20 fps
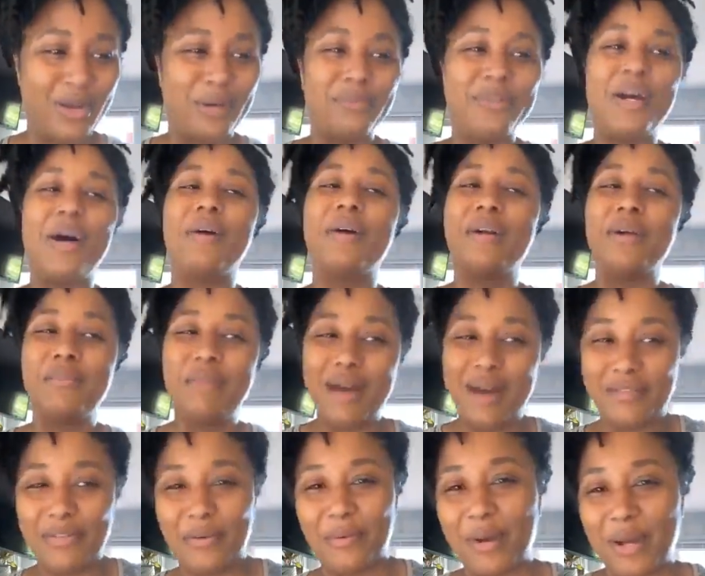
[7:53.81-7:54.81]
and I'm talking
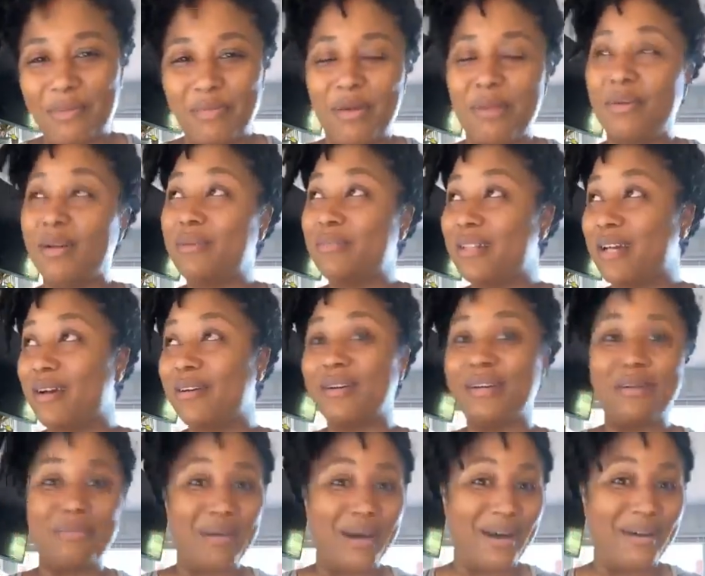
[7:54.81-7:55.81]
about the white people I'm
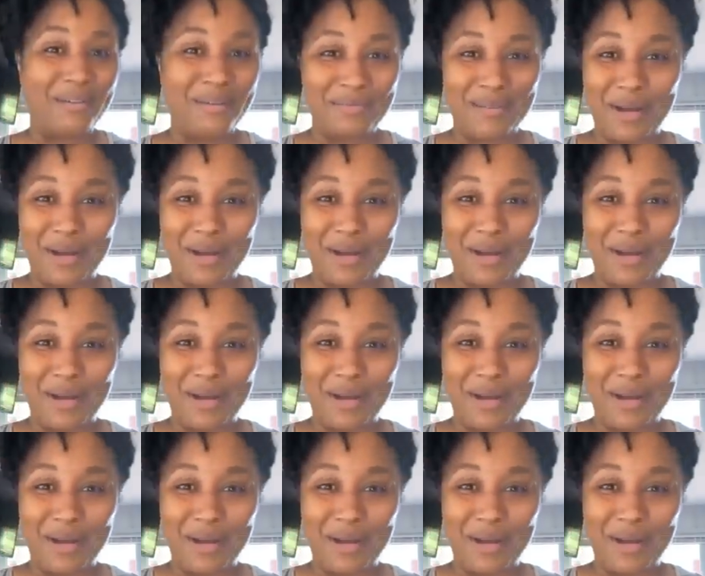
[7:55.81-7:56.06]
talking about.